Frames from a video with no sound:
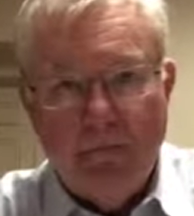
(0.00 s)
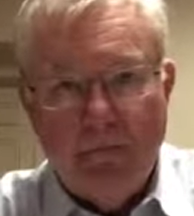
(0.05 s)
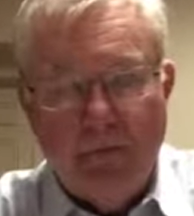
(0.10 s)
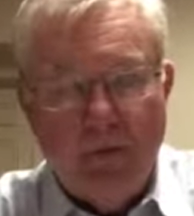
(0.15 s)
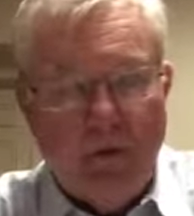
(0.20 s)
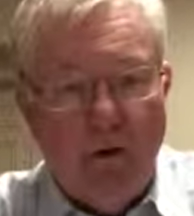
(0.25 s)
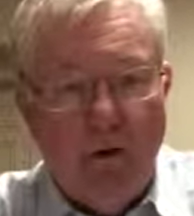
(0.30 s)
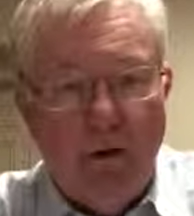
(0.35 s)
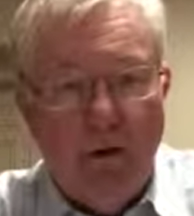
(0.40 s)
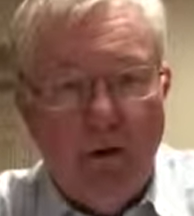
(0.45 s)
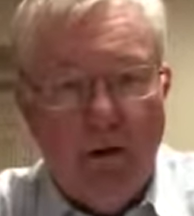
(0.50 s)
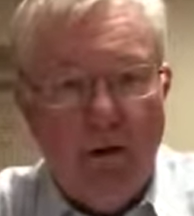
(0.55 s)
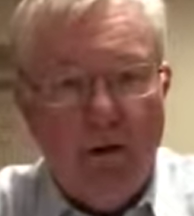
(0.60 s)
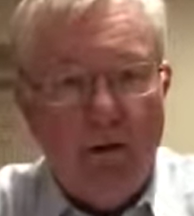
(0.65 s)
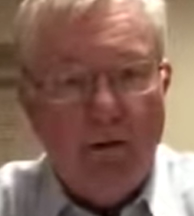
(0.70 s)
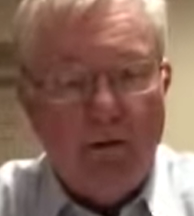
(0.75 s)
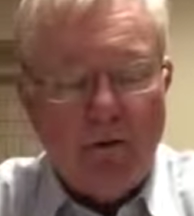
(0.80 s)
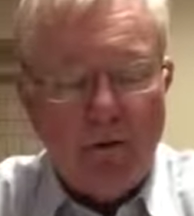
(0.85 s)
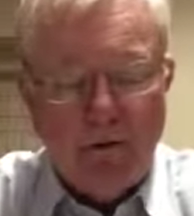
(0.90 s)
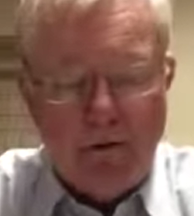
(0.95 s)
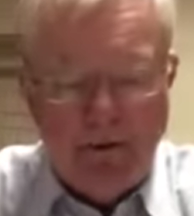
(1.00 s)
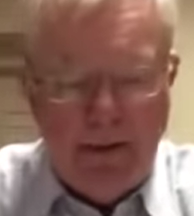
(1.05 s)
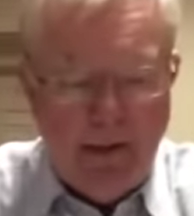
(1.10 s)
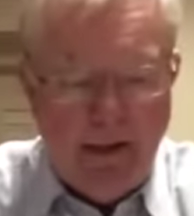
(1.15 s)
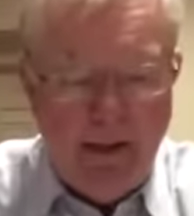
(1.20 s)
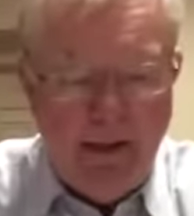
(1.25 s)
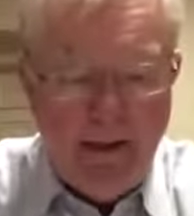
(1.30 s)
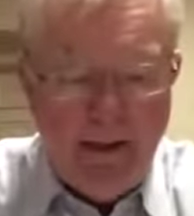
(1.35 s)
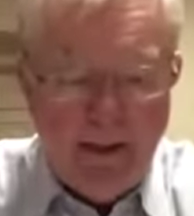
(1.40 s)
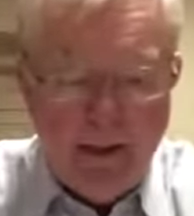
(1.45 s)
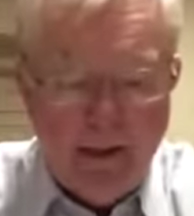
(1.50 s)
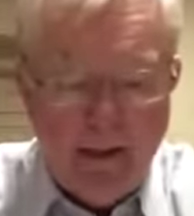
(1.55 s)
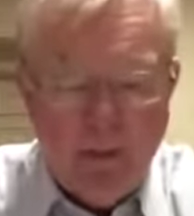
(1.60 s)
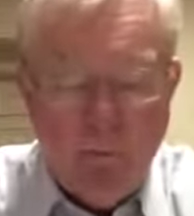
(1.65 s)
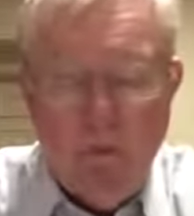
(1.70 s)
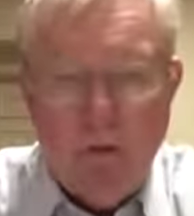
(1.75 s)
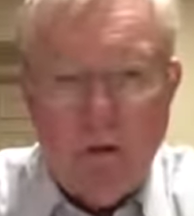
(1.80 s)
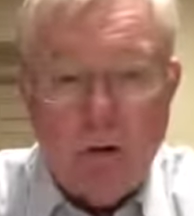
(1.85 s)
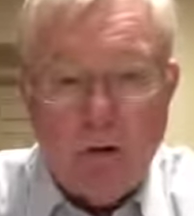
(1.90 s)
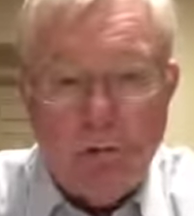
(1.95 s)
Good day.
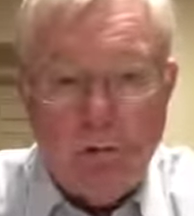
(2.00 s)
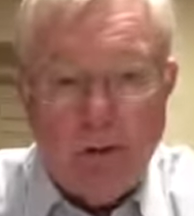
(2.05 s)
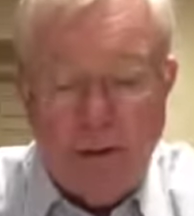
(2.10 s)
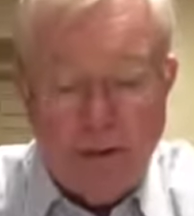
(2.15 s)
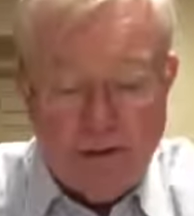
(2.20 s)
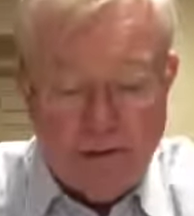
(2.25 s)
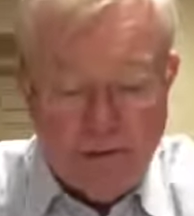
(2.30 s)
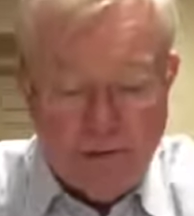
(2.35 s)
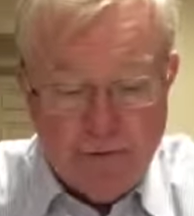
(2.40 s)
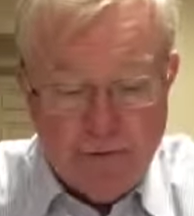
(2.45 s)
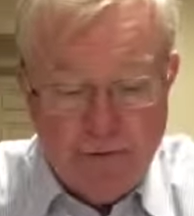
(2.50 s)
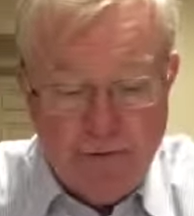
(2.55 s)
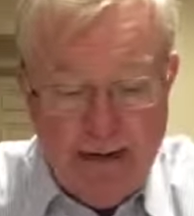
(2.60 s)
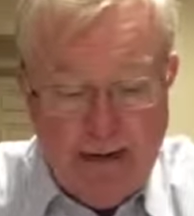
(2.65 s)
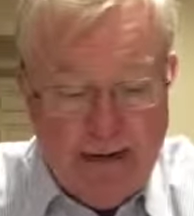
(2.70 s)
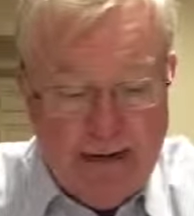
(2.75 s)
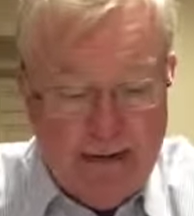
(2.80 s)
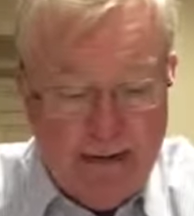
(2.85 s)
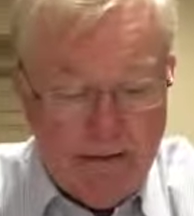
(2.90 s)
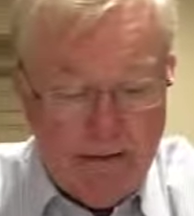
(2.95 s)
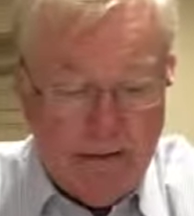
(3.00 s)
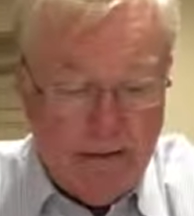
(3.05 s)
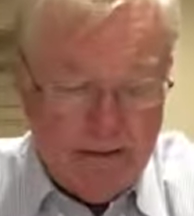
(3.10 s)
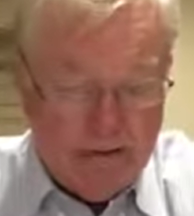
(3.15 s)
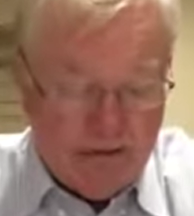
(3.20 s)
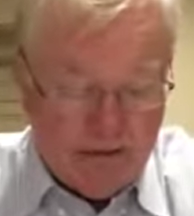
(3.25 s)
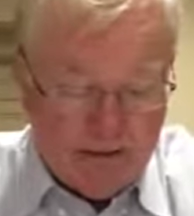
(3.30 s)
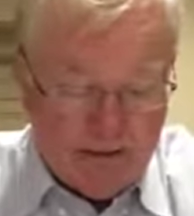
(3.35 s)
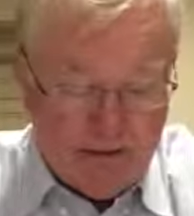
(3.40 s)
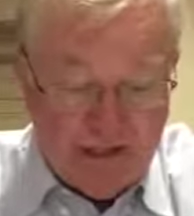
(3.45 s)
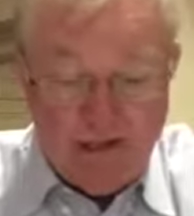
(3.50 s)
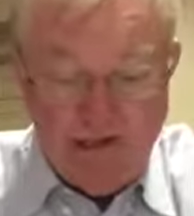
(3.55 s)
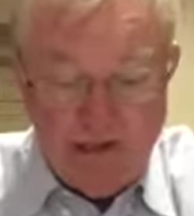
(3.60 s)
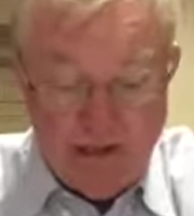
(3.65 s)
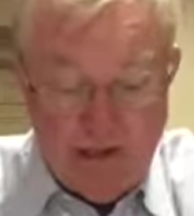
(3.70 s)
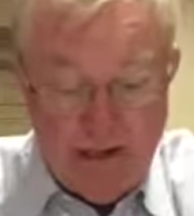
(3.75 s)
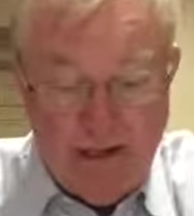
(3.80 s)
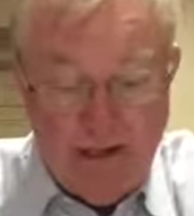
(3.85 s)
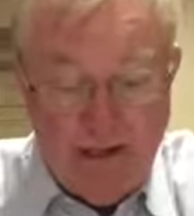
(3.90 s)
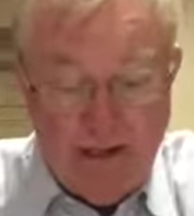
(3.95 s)
Welcome to Lecture 8,
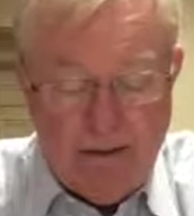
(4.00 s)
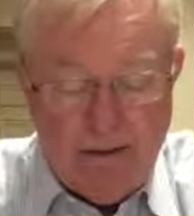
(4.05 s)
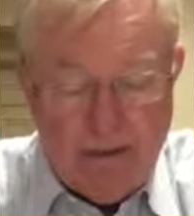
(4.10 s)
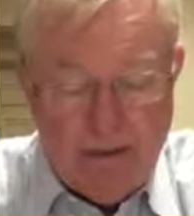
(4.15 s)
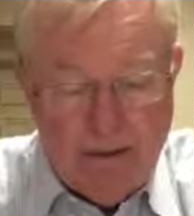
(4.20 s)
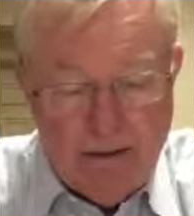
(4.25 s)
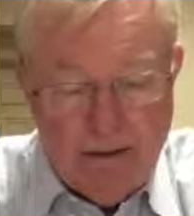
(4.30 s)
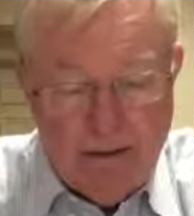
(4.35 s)
Session 8.